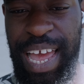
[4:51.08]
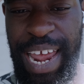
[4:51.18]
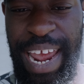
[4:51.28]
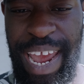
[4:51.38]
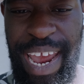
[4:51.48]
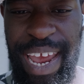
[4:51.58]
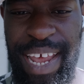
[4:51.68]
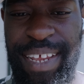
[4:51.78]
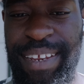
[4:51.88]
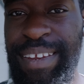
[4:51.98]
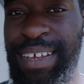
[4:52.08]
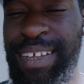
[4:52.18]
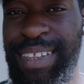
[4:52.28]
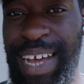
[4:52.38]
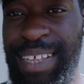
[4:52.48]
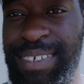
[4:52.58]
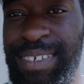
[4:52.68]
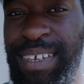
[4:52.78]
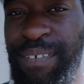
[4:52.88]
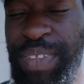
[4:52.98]
And
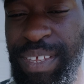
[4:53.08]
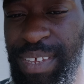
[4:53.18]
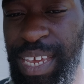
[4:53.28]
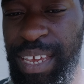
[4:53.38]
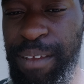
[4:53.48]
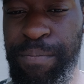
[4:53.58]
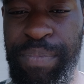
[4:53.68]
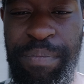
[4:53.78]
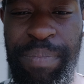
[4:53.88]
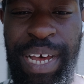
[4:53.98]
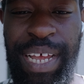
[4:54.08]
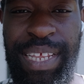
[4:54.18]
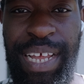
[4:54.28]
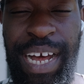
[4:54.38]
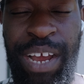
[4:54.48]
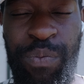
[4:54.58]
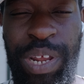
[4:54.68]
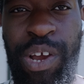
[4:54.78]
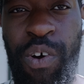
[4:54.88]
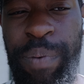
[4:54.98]
that's the thing. but I
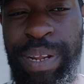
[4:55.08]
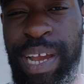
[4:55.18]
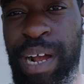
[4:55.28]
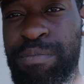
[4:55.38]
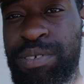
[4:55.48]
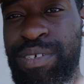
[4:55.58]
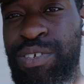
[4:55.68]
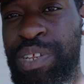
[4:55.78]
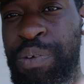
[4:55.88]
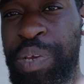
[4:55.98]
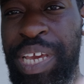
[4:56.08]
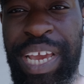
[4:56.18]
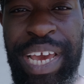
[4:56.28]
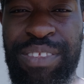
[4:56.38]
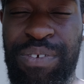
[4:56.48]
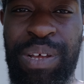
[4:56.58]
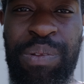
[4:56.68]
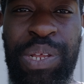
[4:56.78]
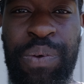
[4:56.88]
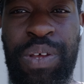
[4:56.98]
really hope it comes so that we can get to
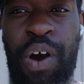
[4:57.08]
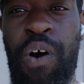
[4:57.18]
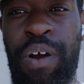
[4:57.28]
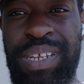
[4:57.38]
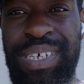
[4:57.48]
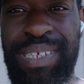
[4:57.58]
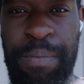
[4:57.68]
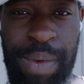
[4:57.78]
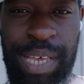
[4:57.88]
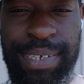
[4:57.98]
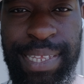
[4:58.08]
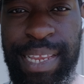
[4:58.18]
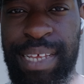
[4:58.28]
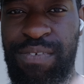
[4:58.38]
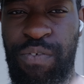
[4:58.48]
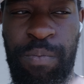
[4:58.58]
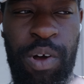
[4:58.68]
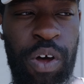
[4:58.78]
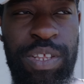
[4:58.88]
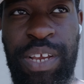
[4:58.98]
download all this amazing LUTs from
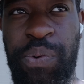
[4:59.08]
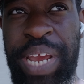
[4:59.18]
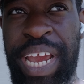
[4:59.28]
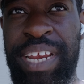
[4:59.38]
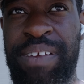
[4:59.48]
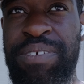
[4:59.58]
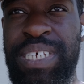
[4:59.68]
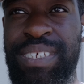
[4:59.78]
all the creatives and